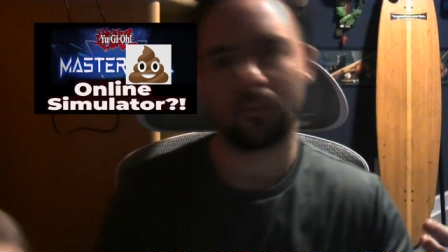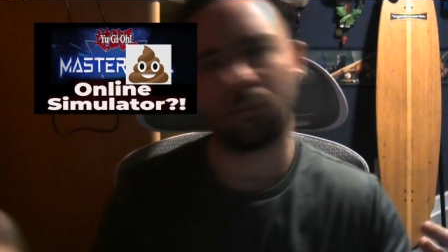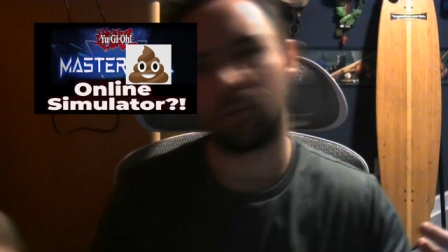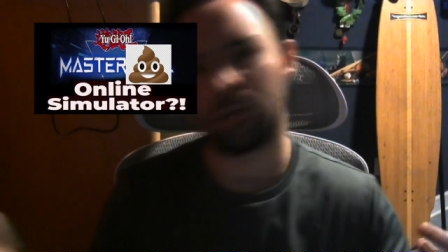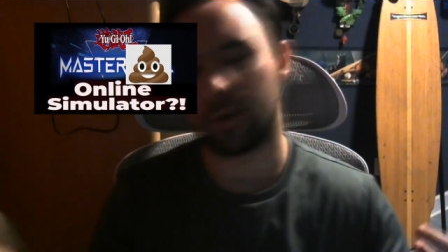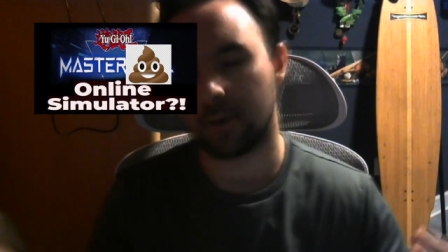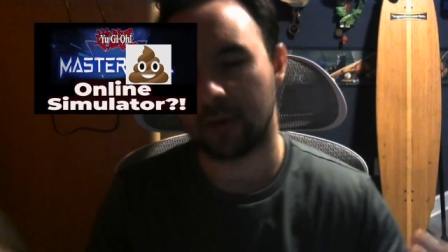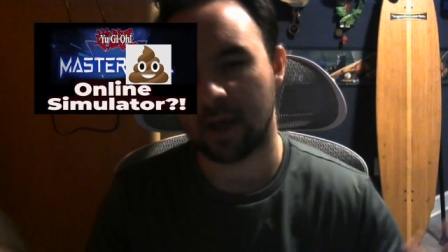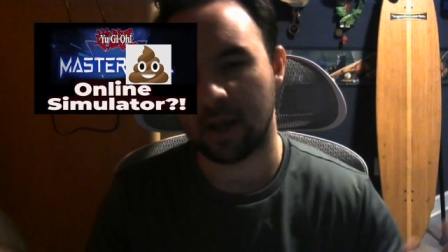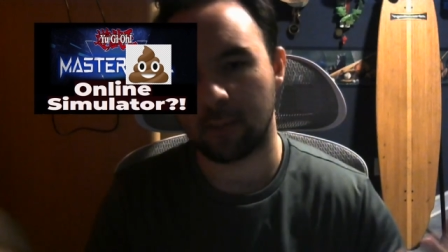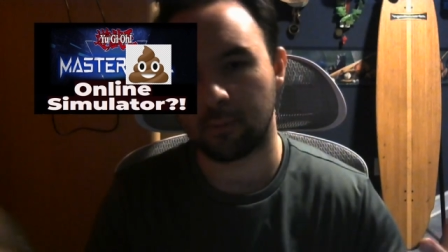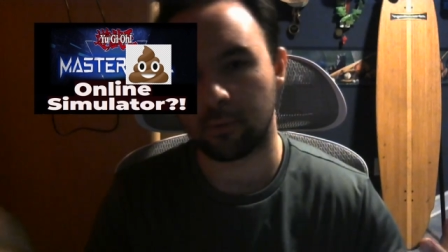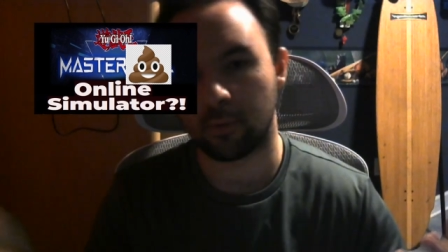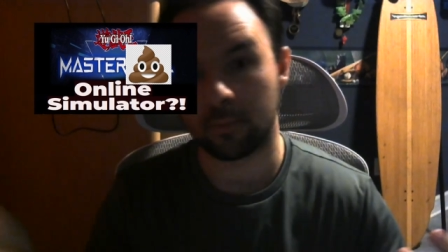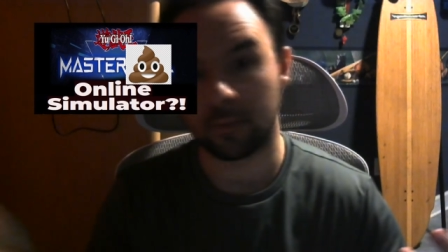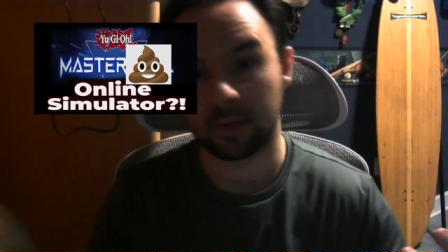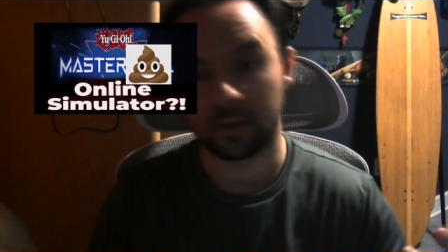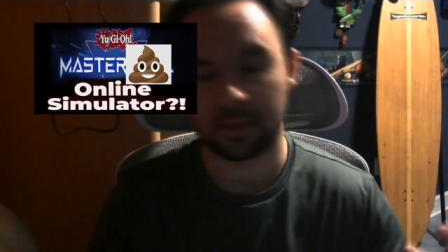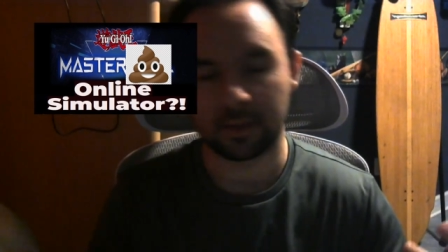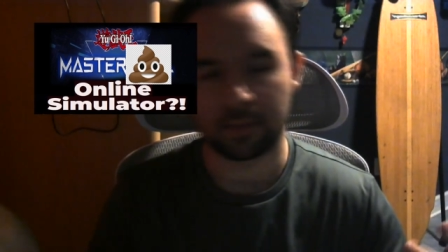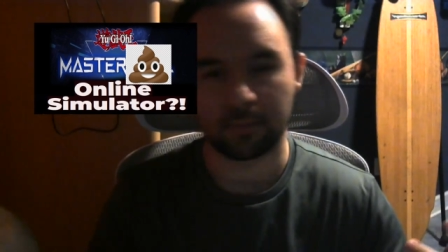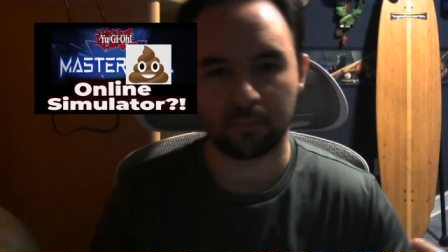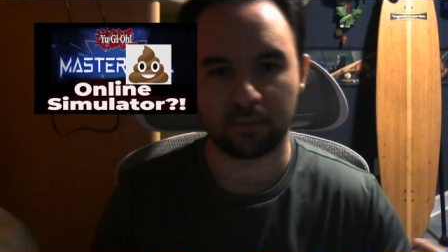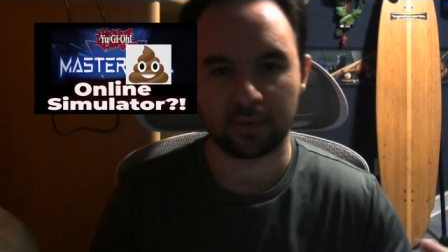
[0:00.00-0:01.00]
we don't have
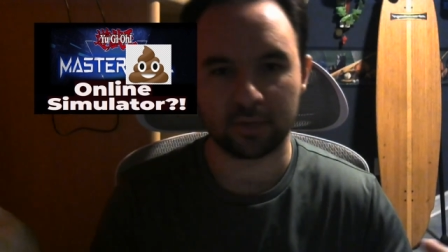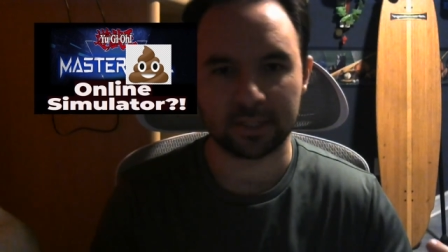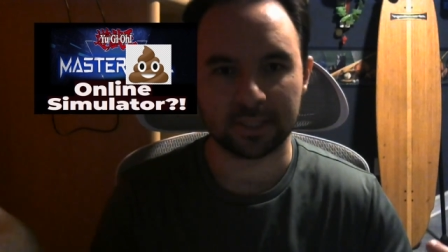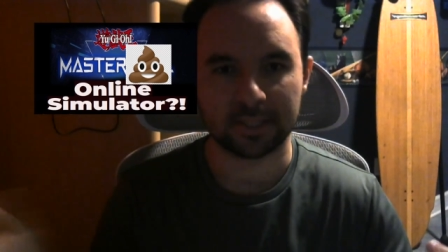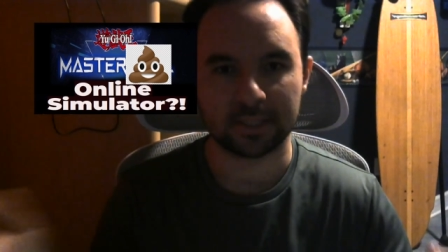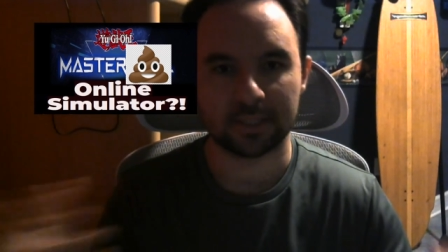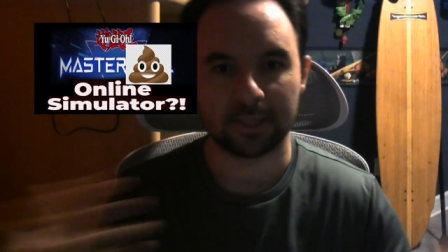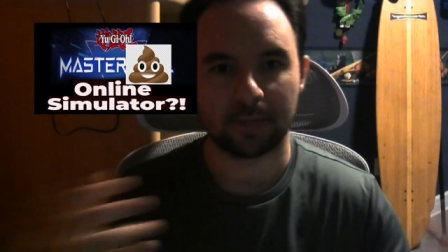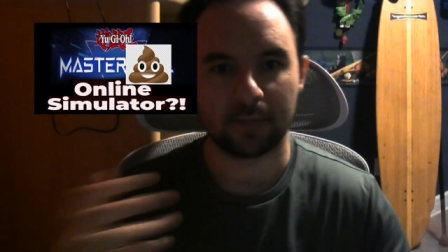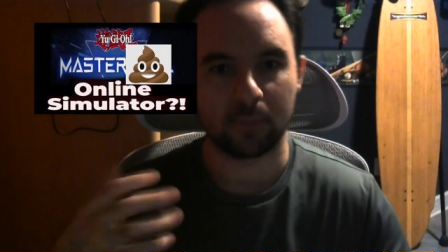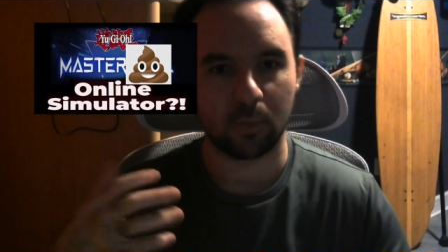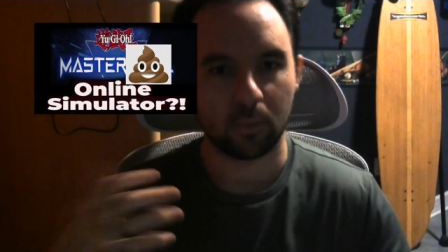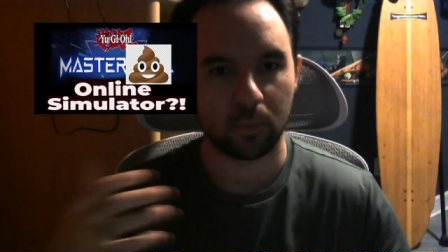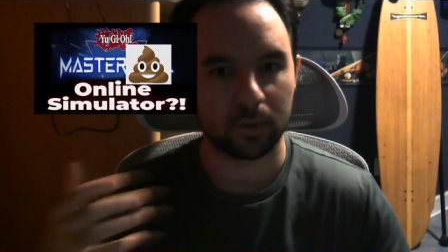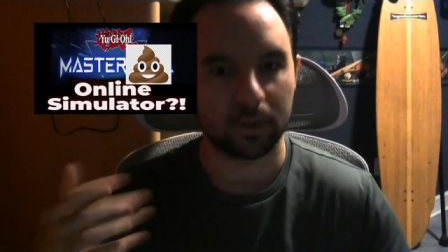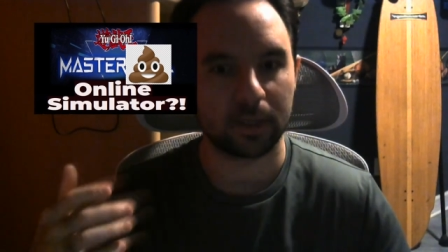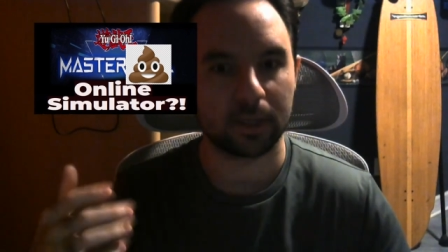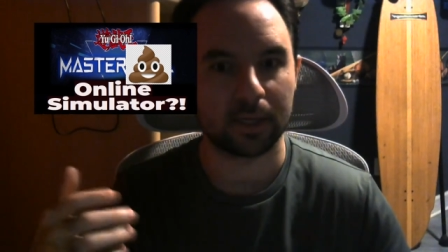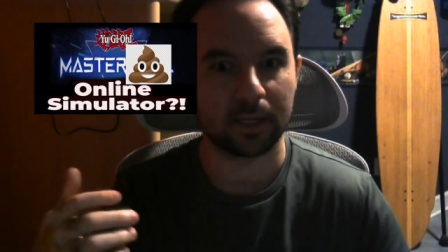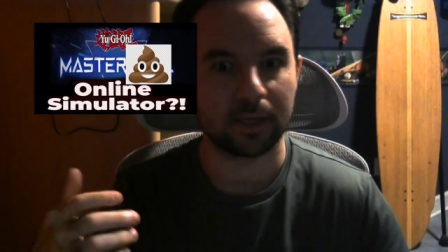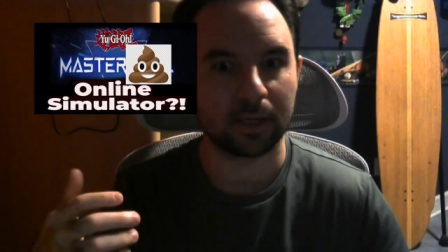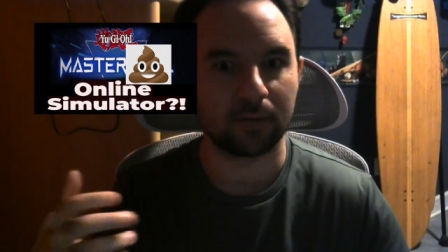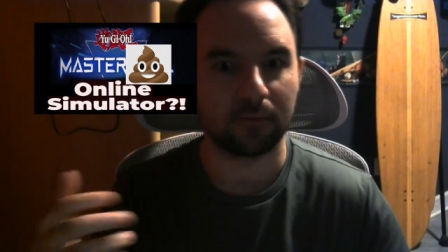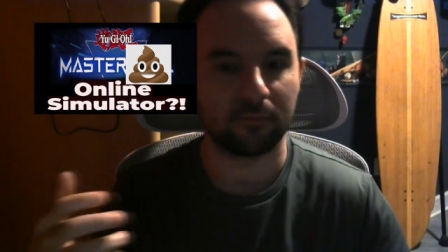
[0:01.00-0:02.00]
Promethean Princess yet, but we're going
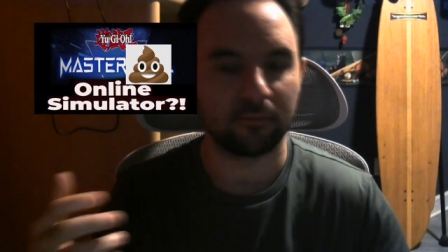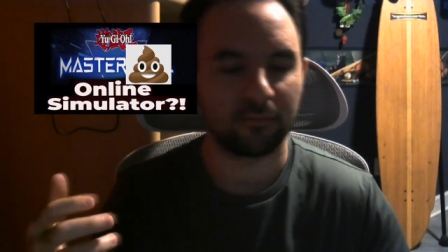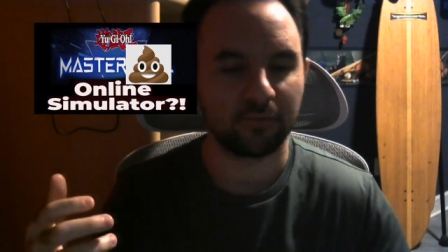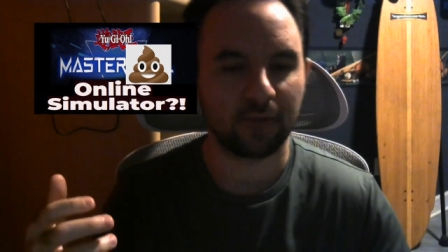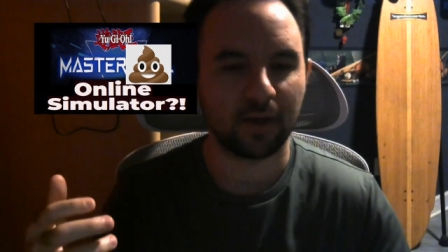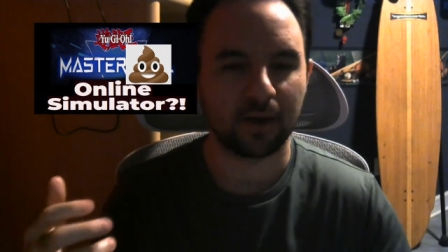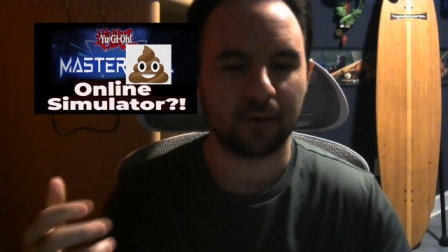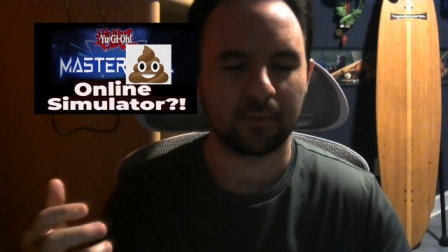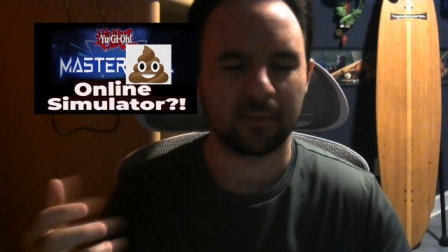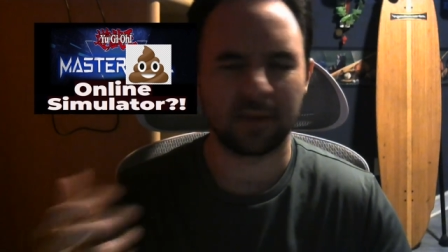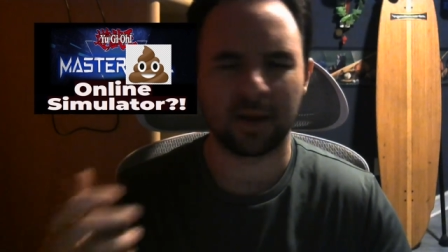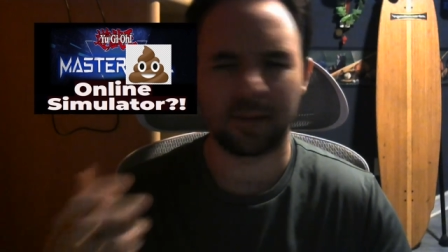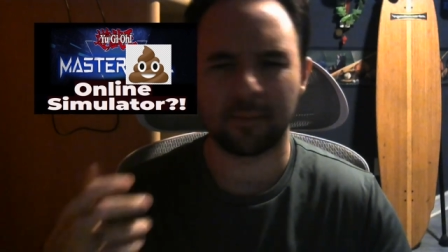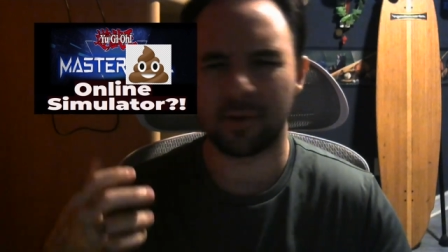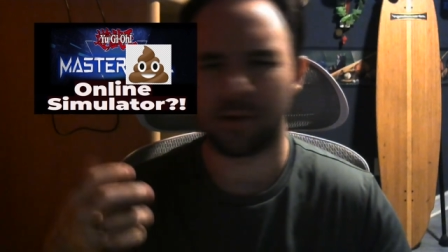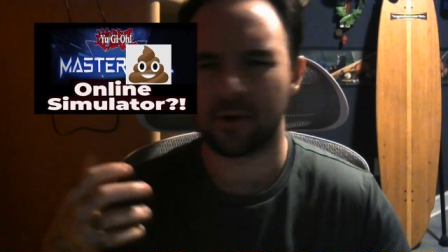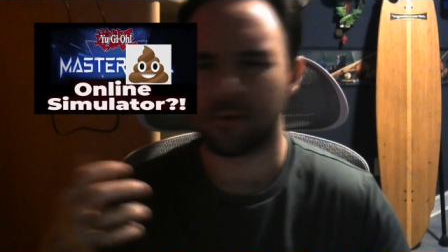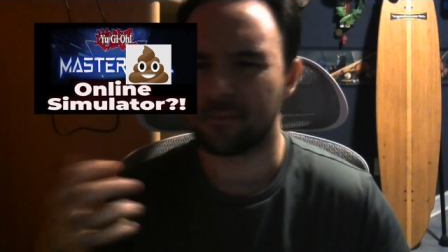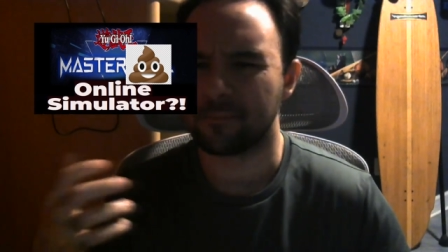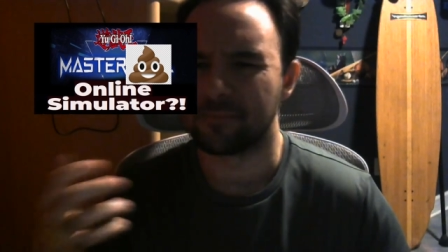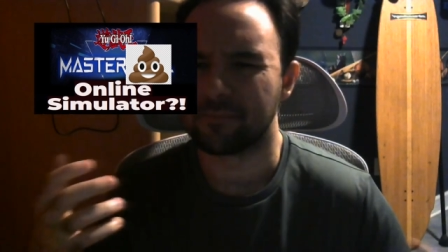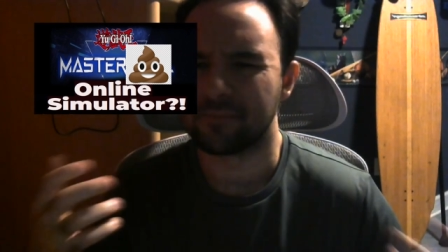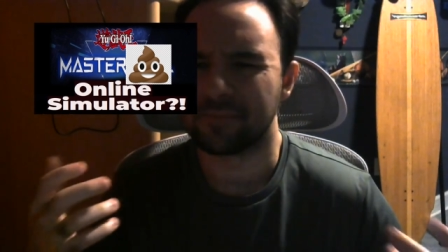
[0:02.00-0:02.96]
to get it in Phantom Nightmare.